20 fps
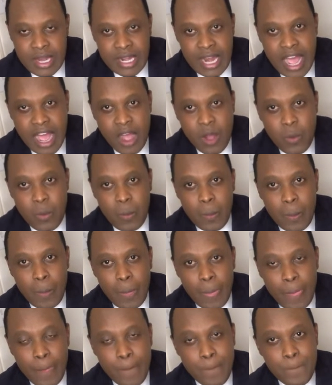Now,
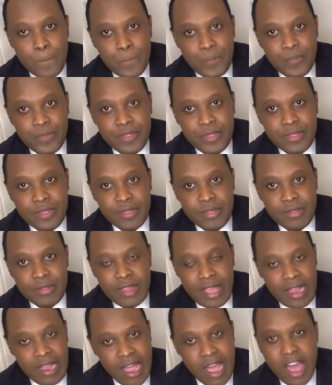
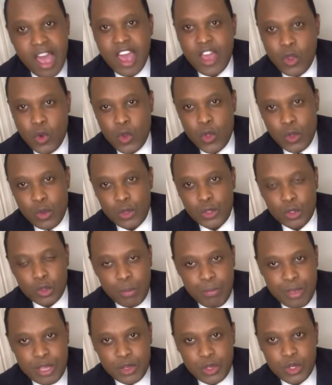the guy who used to
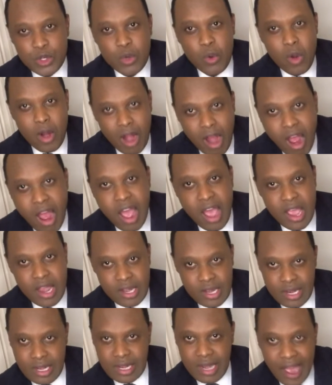be so
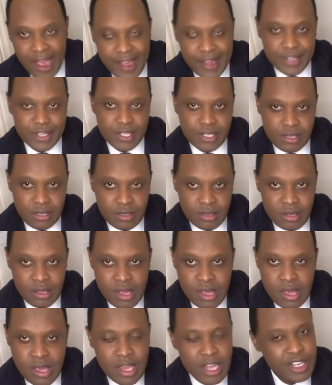kind and nice
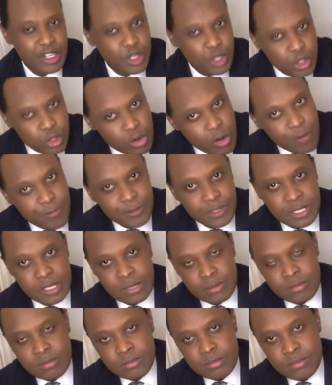and soft
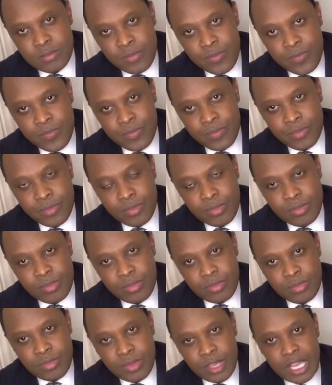
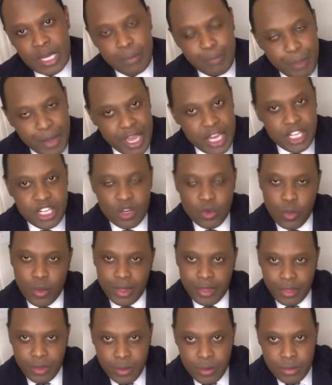and patient
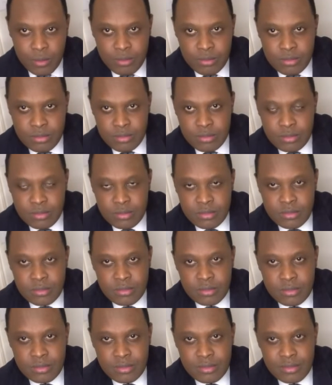with you,
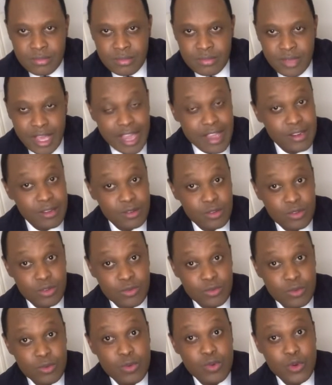and
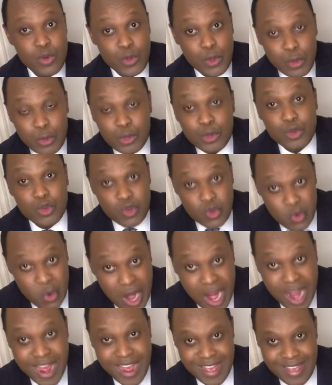who used to
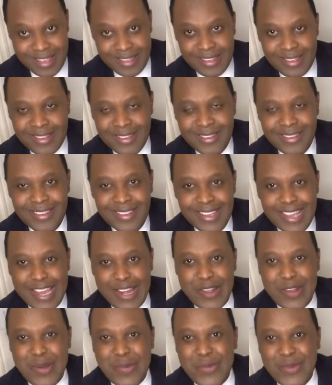try
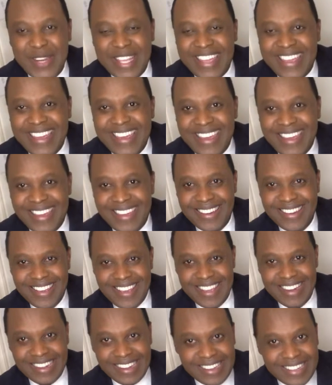and communicate
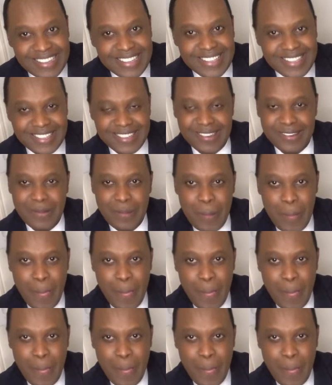and listen,